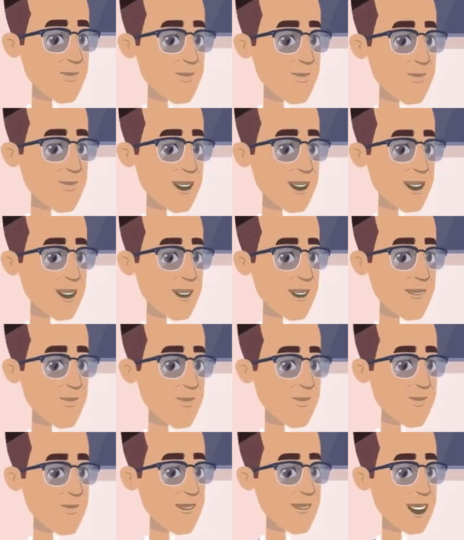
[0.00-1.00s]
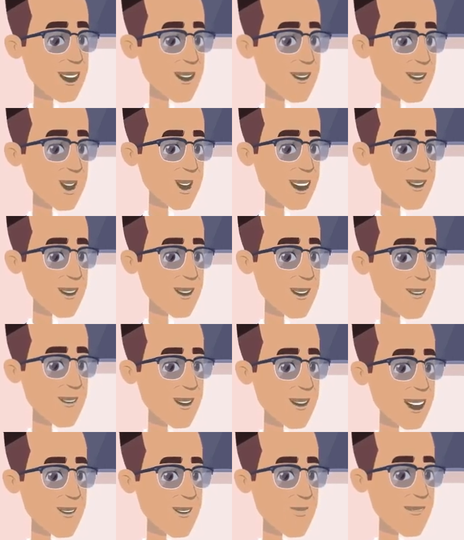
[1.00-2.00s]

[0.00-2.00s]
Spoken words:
and filter them out.